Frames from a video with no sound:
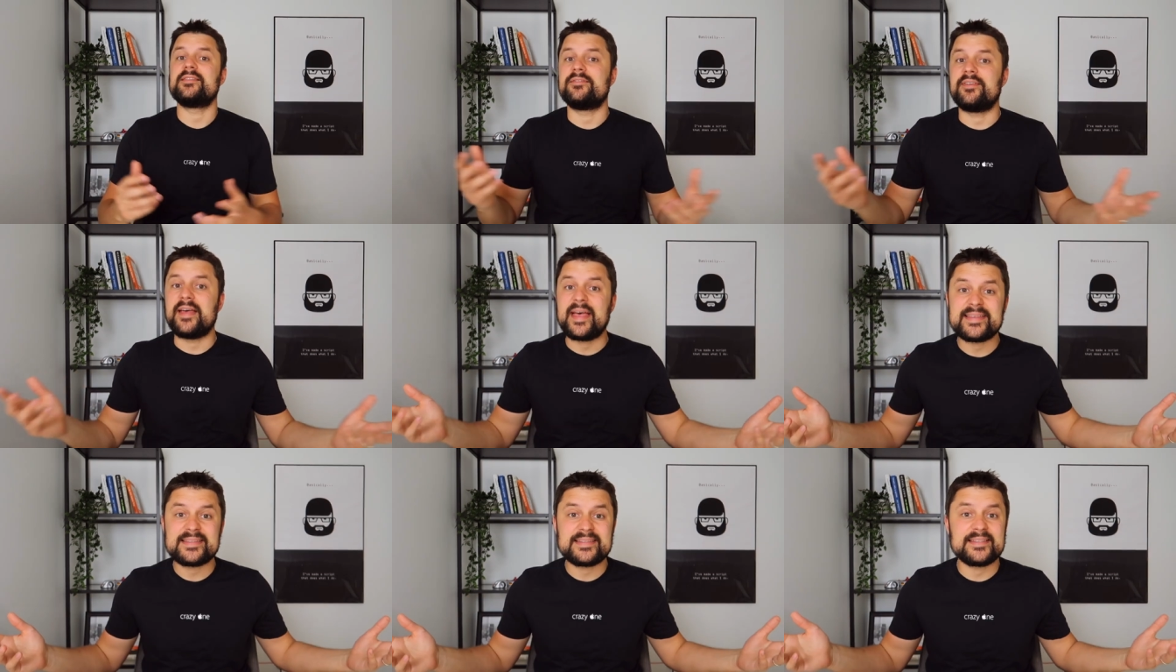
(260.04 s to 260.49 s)

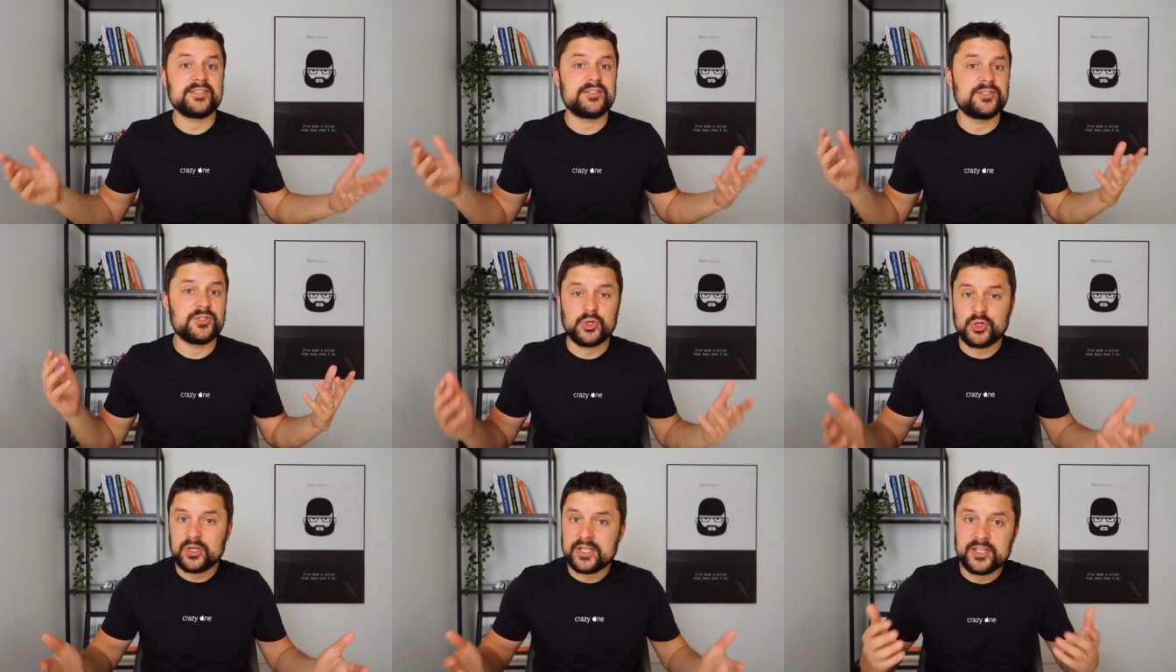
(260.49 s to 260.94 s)
investing is
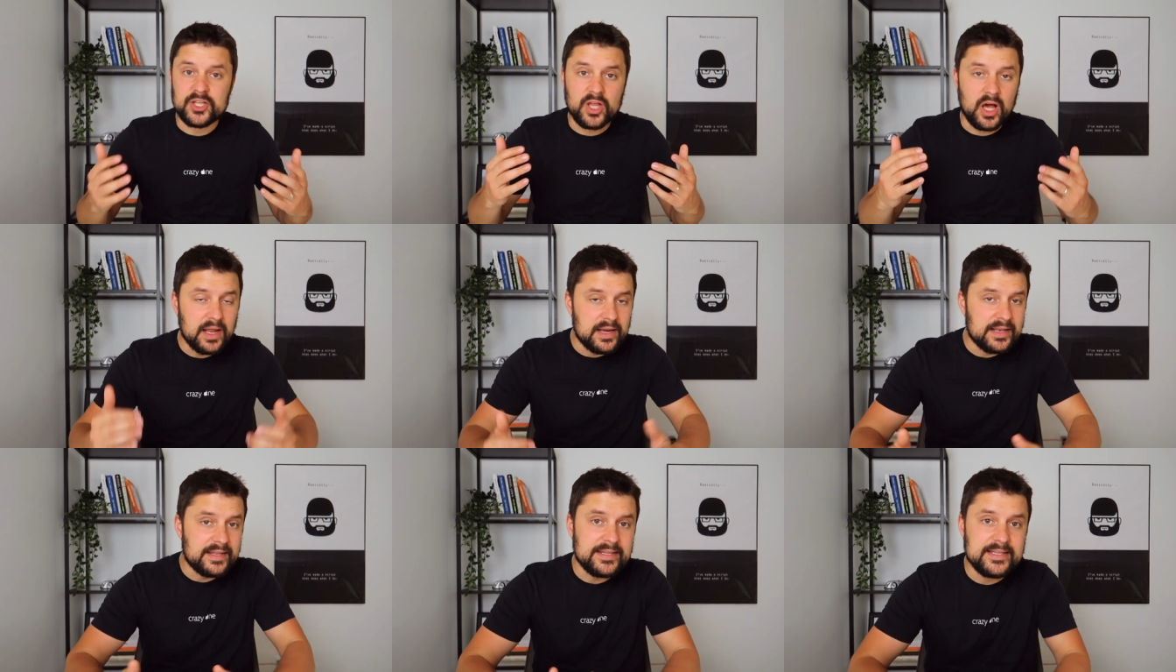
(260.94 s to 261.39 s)
certainly
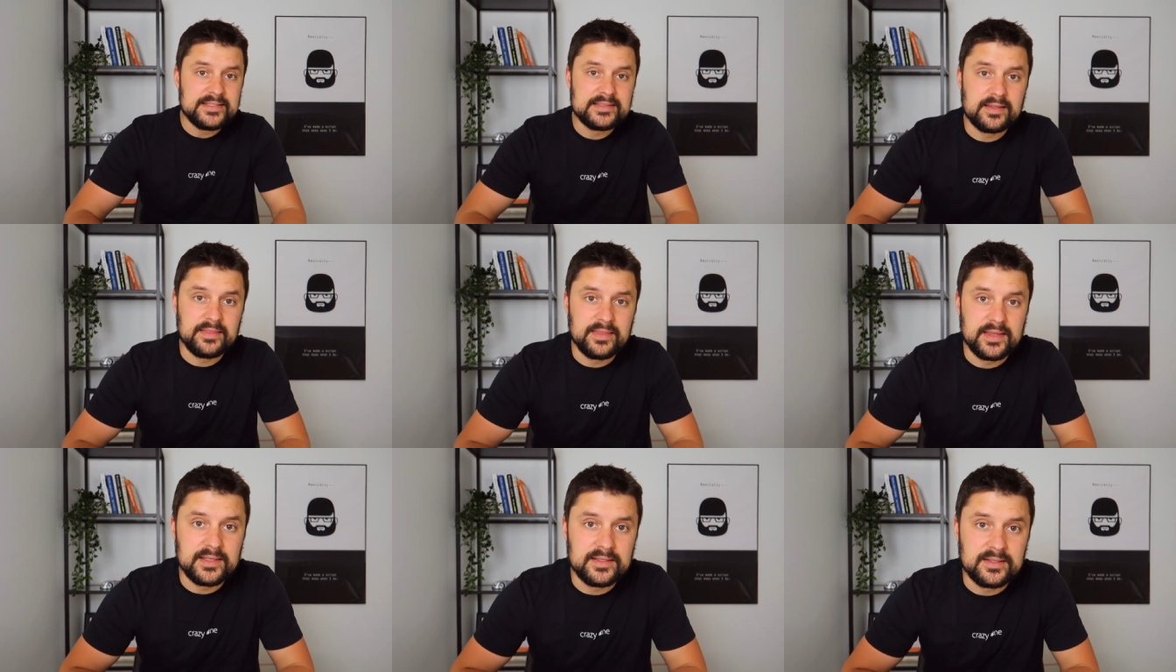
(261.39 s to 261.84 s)
not an
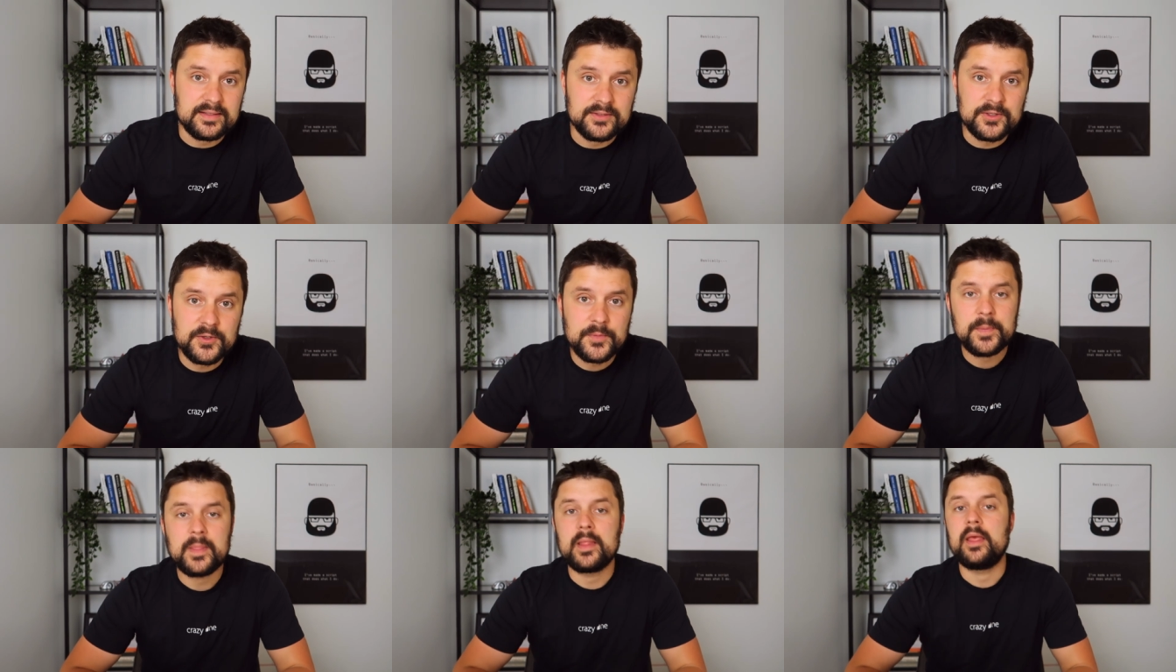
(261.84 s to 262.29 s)
easy thing to
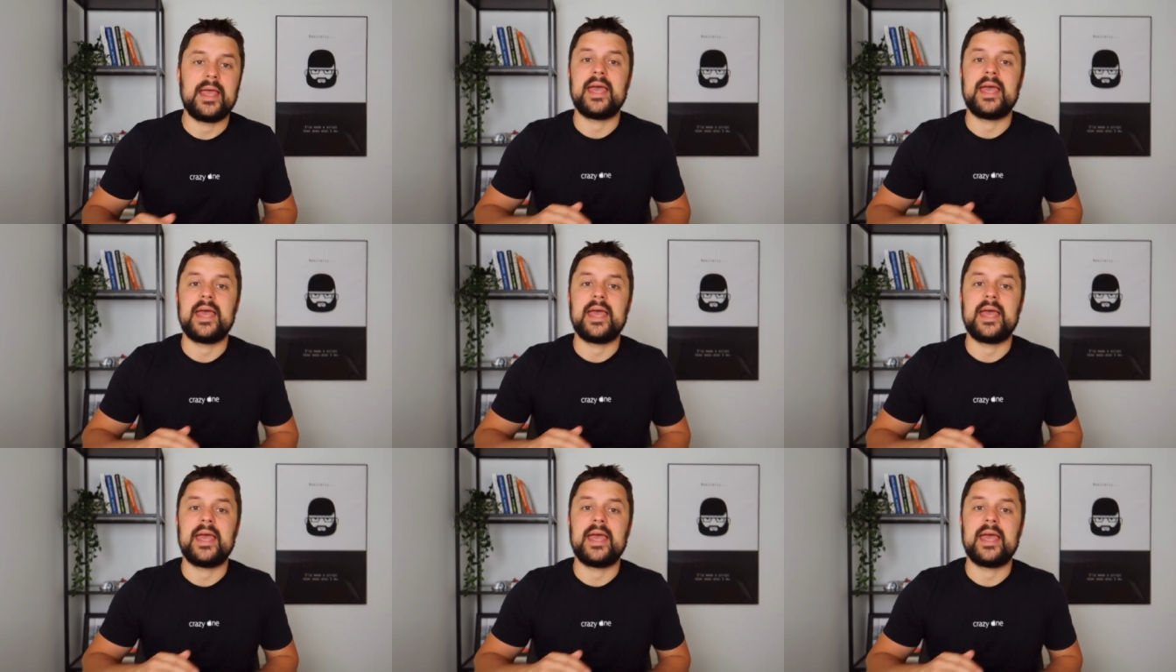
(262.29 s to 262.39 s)
do,